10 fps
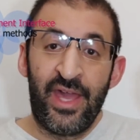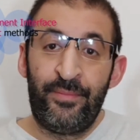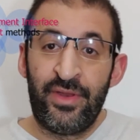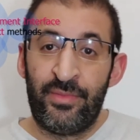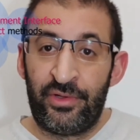
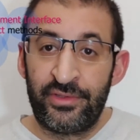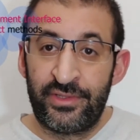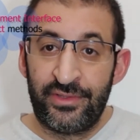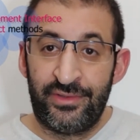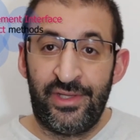that
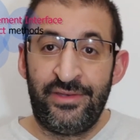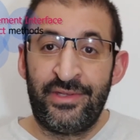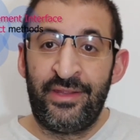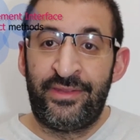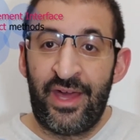implement
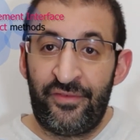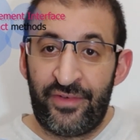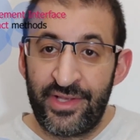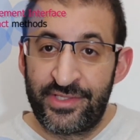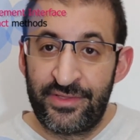an
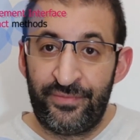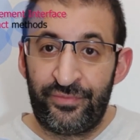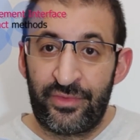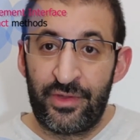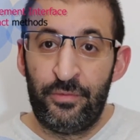
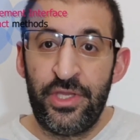interface